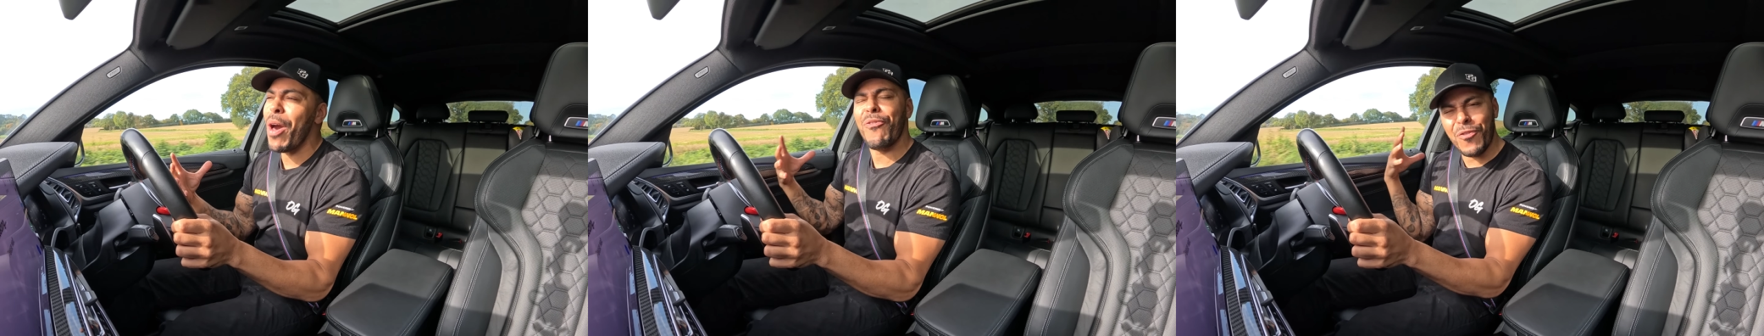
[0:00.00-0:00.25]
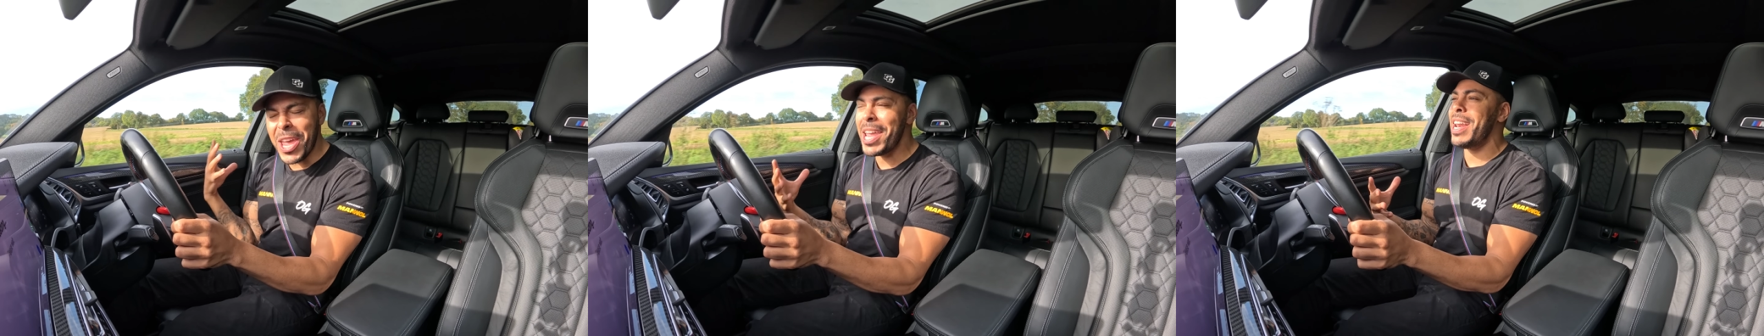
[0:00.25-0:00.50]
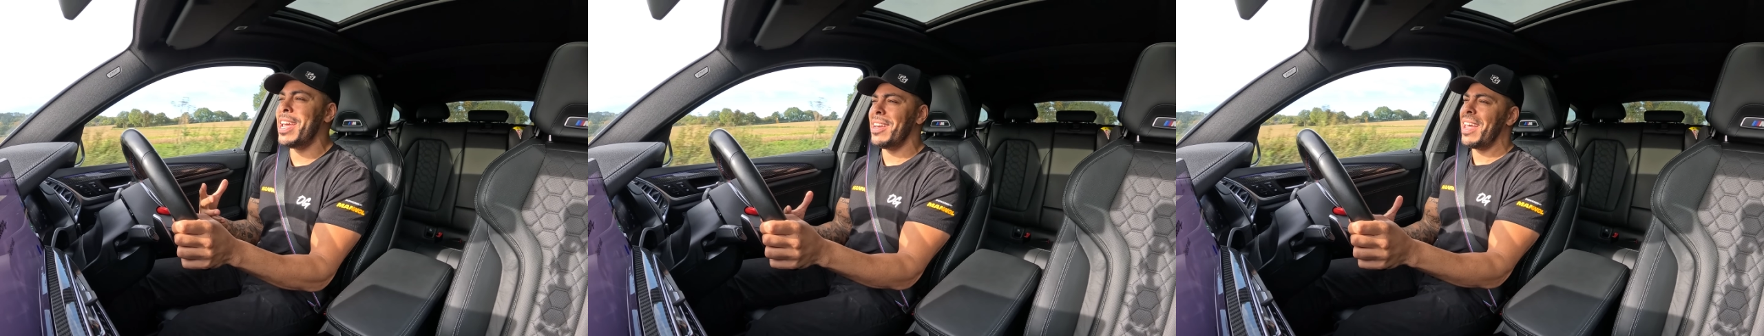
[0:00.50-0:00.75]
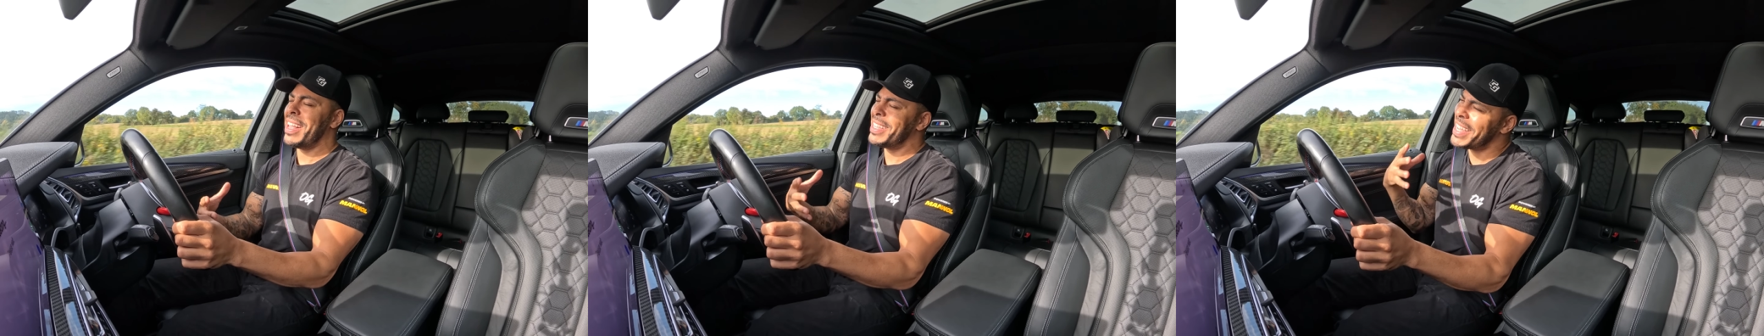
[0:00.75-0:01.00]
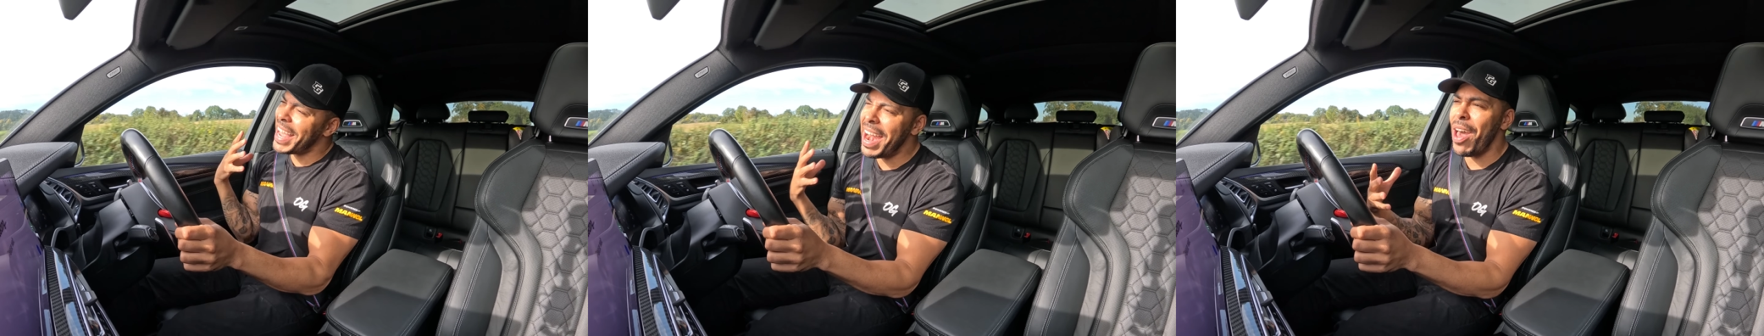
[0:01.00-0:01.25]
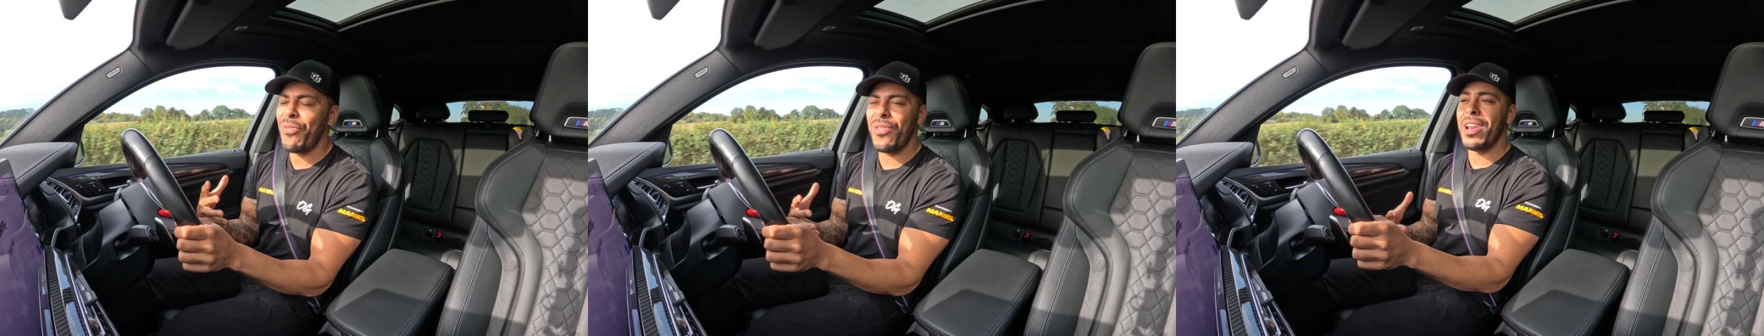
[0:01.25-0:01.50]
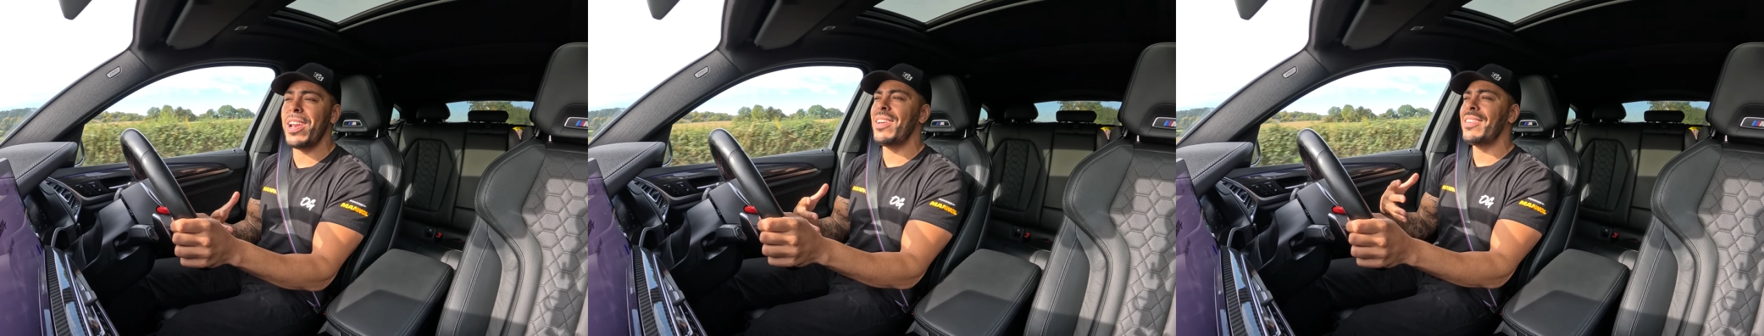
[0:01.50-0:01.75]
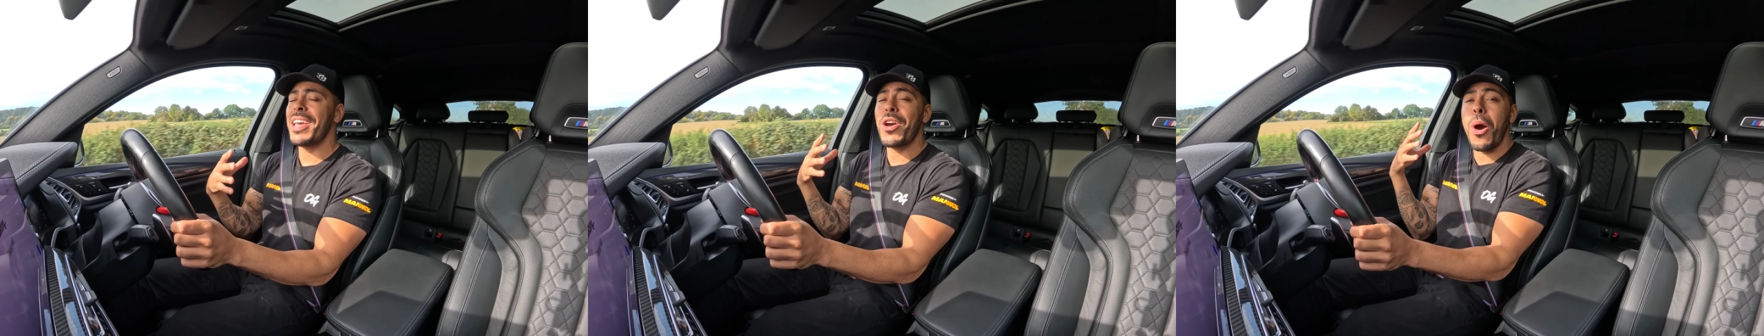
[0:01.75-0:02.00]
feeling, and to get that feeling,
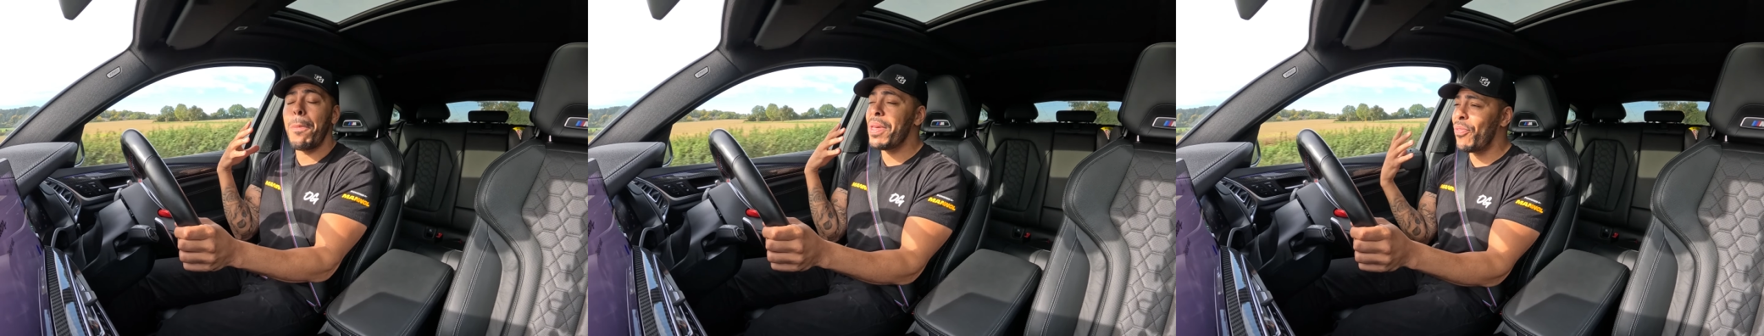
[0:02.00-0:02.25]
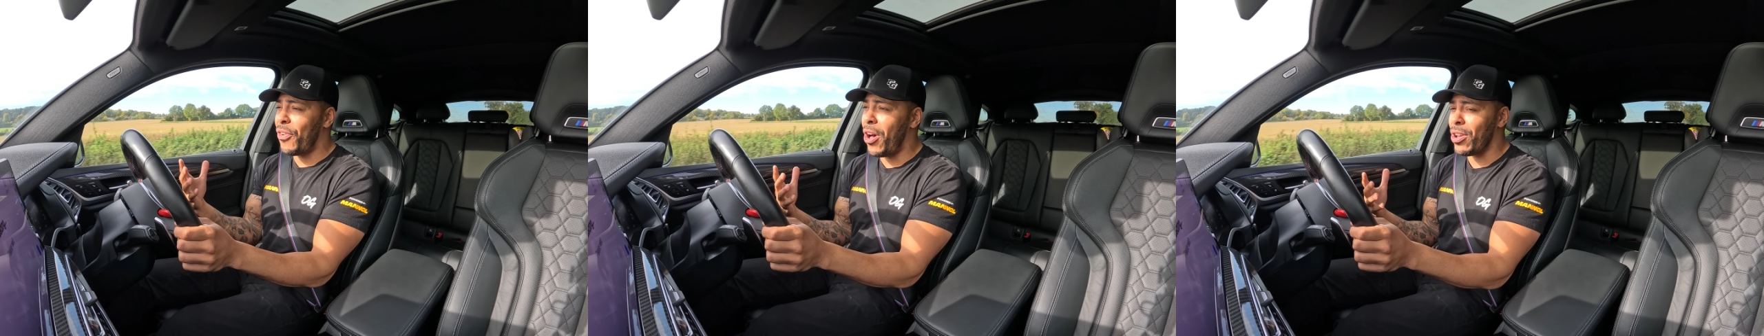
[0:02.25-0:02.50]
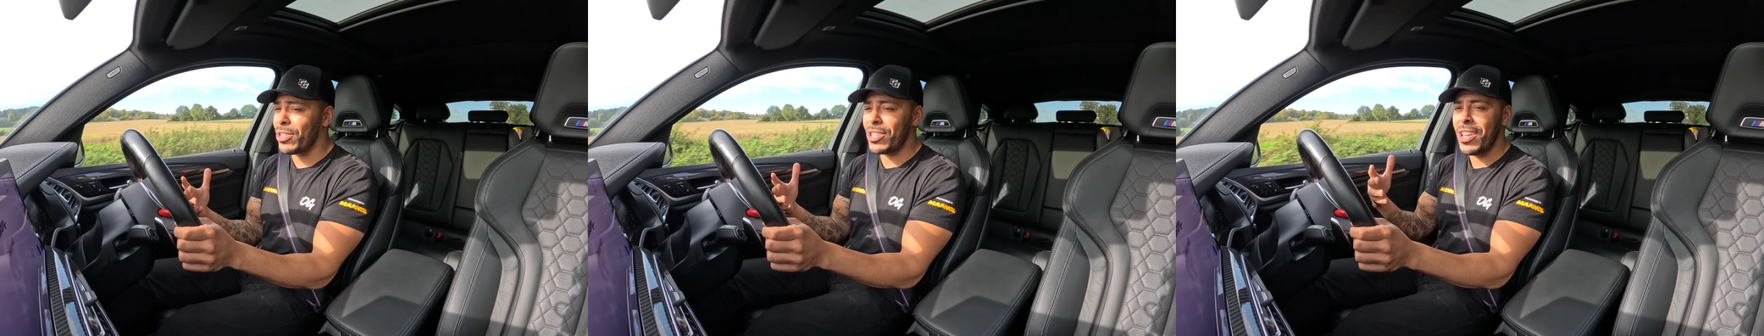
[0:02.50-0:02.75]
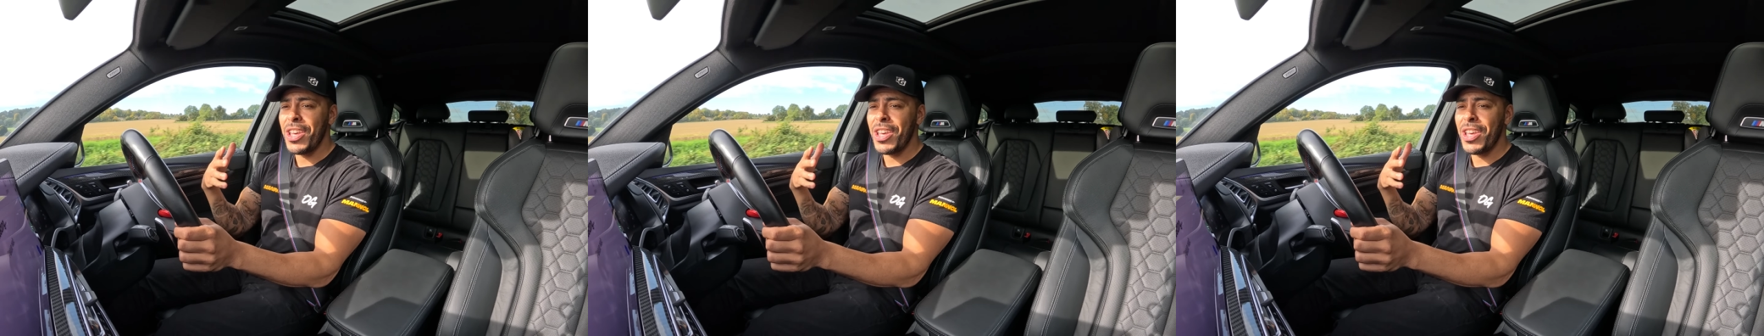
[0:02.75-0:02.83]
they've got to be fast.